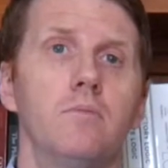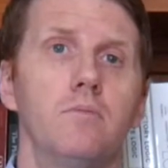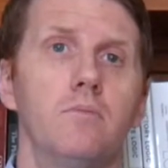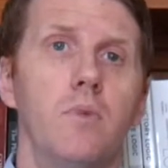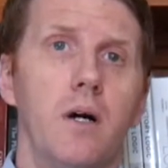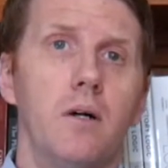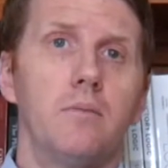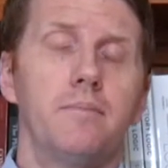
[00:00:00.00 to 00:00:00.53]

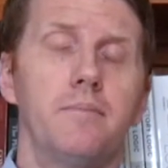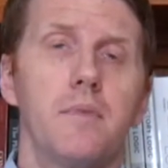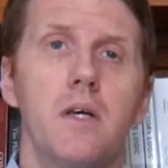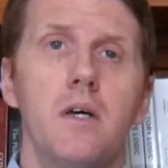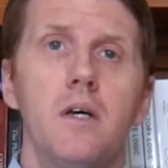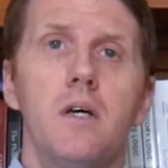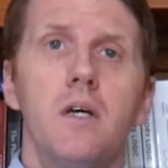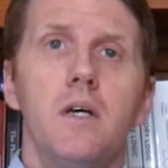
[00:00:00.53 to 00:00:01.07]
Well,
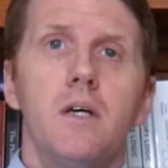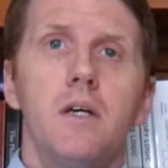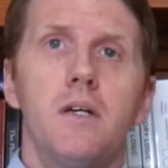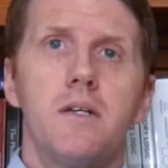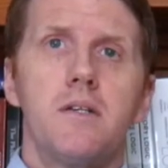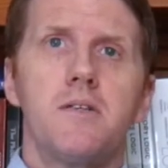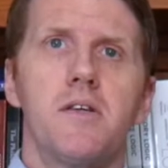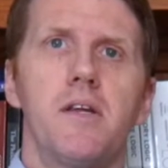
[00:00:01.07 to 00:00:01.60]
it
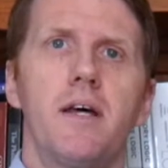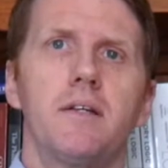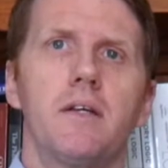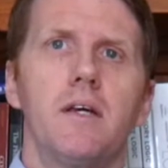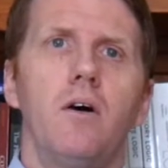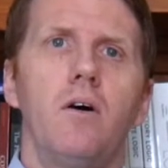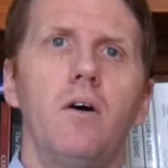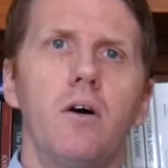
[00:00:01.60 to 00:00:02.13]
is that
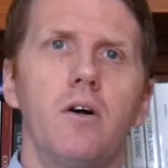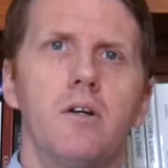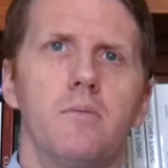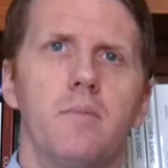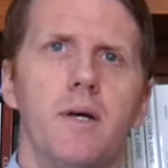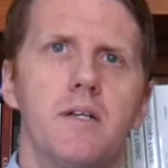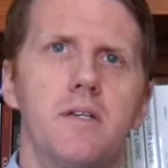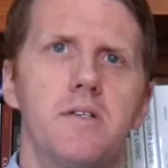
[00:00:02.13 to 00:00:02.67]
the
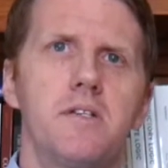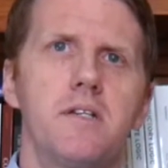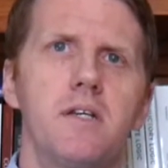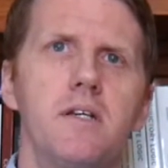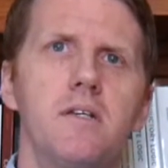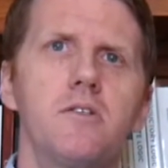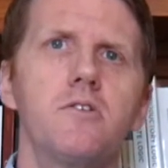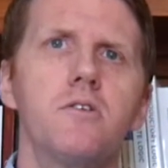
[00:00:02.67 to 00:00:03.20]
argument
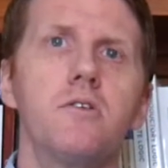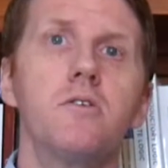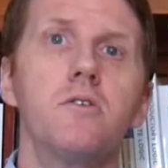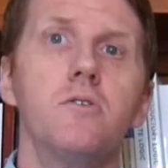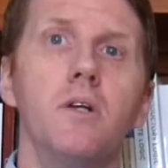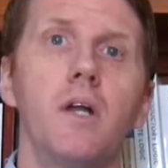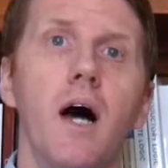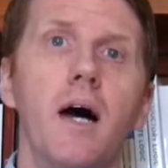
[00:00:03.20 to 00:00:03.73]
seeks
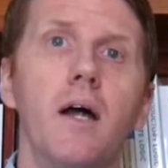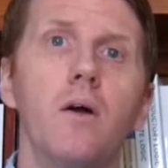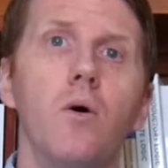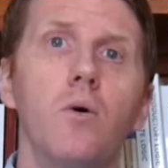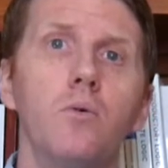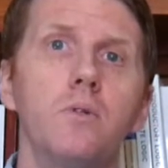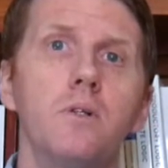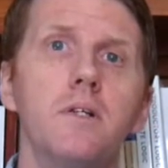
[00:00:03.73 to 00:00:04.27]
to not
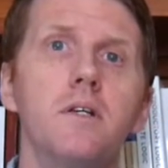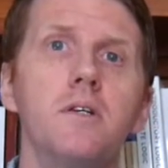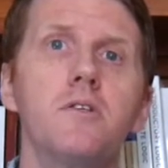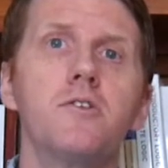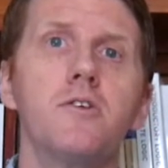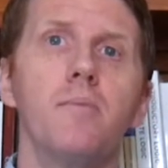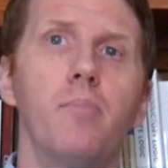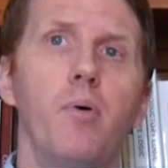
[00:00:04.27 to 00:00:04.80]
only
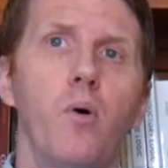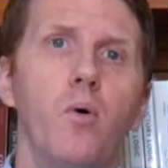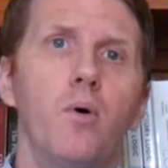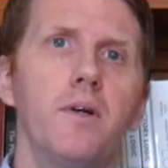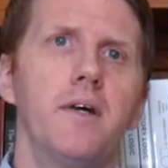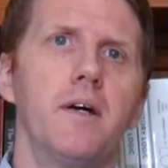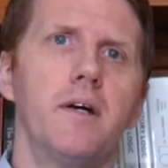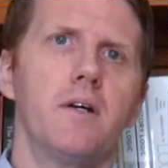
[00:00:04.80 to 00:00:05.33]

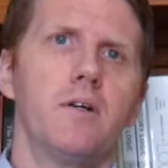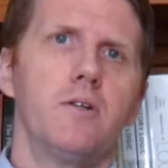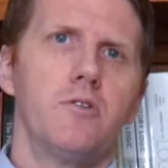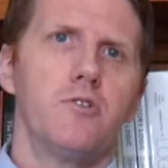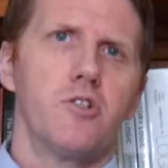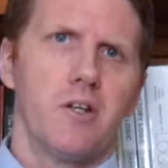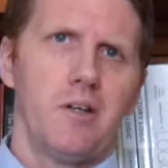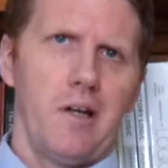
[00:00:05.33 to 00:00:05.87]
support the
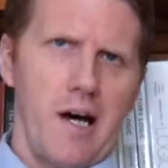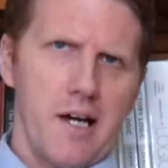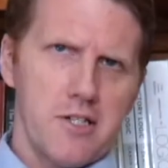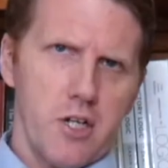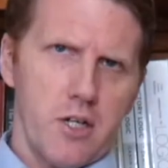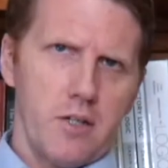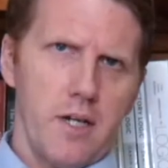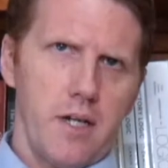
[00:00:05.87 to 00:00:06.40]
conclusion
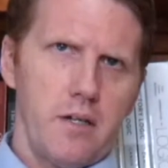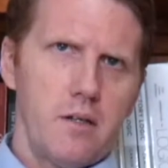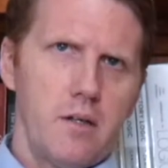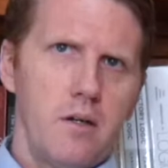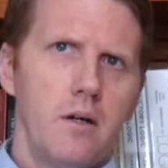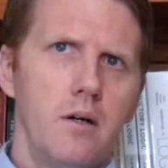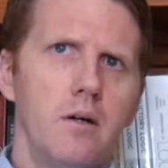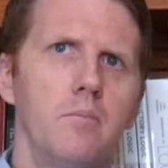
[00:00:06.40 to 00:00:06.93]
logically,
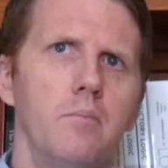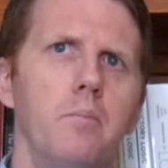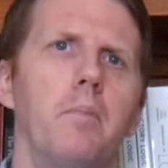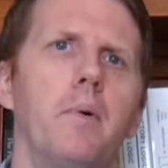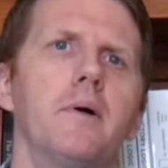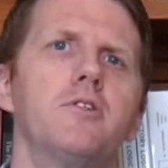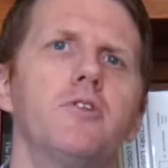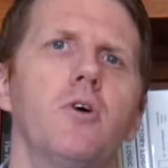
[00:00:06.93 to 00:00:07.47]

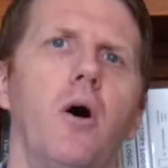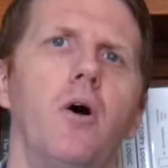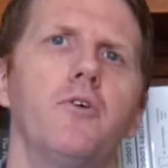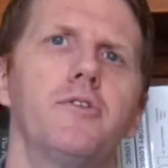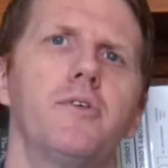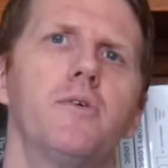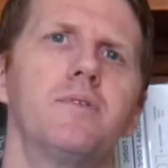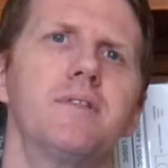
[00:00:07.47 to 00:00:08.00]
but to
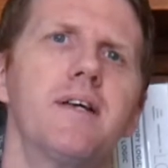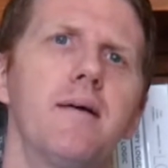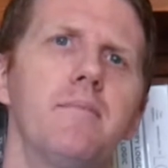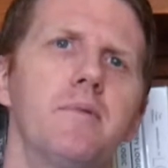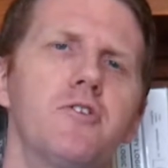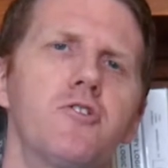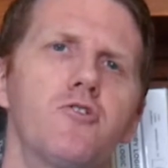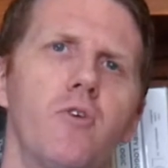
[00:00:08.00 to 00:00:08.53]
also
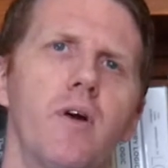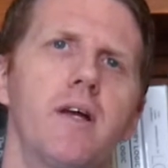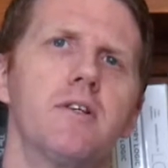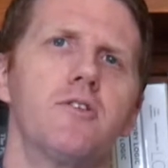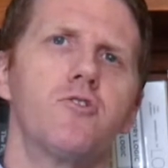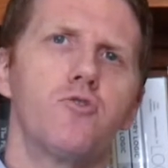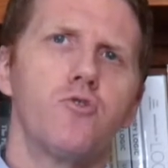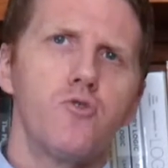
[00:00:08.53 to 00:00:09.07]
demonstrate
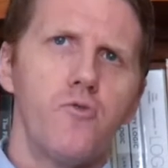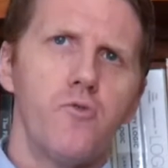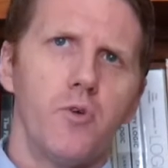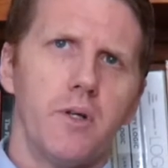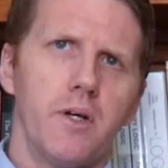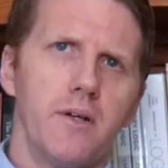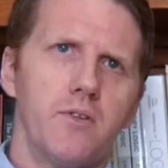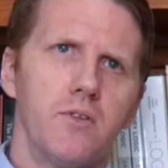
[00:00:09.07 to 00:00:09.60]
its
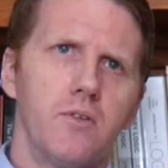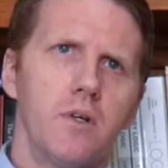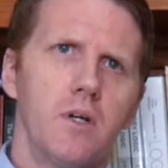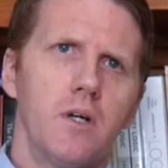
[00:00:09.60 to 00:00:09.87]
truthfulness.